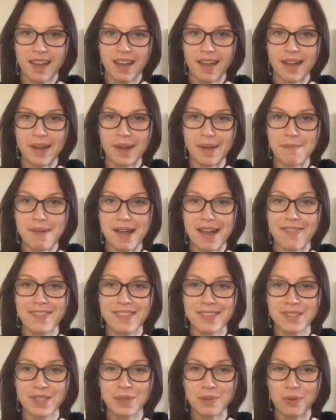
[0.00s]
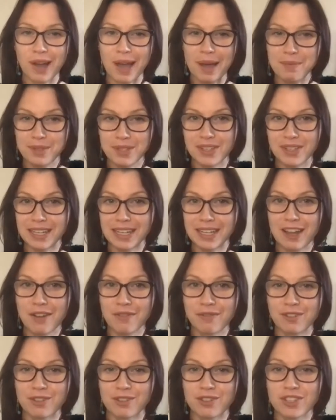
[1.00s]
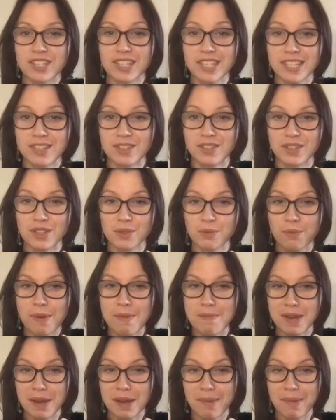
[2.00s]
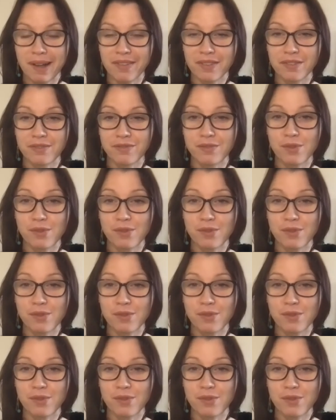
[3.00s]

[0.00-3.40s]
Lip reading: And this is what I absolutely love, because she teaches women about the